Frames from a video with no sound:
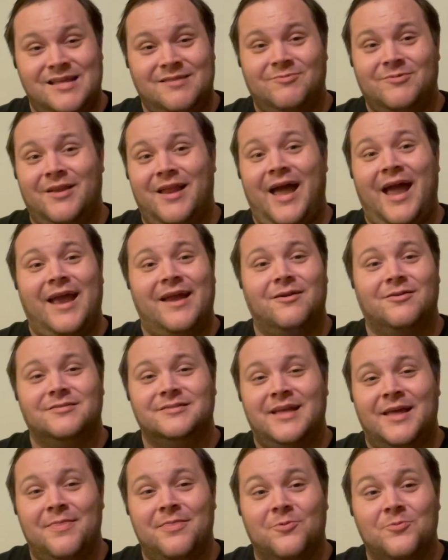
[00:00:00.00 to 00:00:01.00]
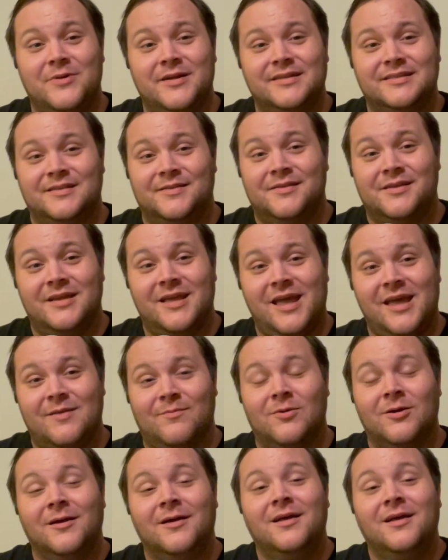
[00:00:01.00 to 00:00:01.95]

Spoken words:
9 or 10 threes in the game.